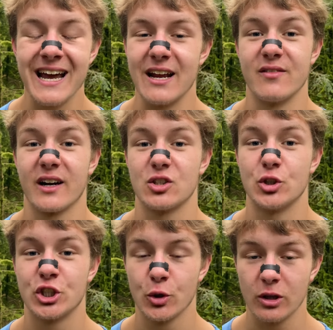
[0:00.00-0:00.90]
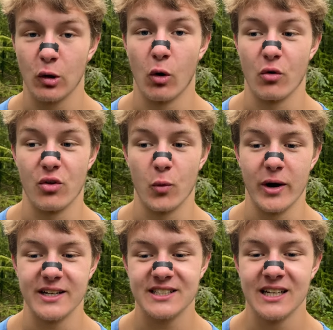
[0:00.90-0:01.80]
In fact, you should lower the
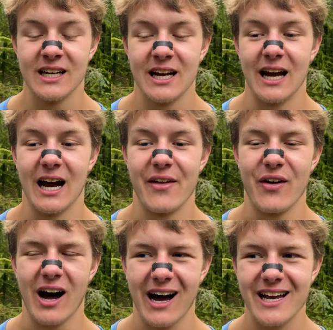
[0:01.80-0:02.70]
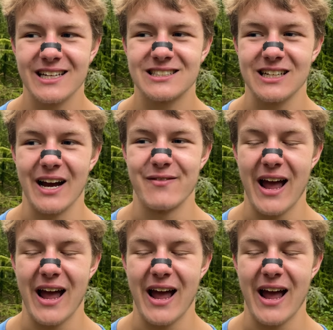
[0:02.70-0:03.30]
weight. The highest I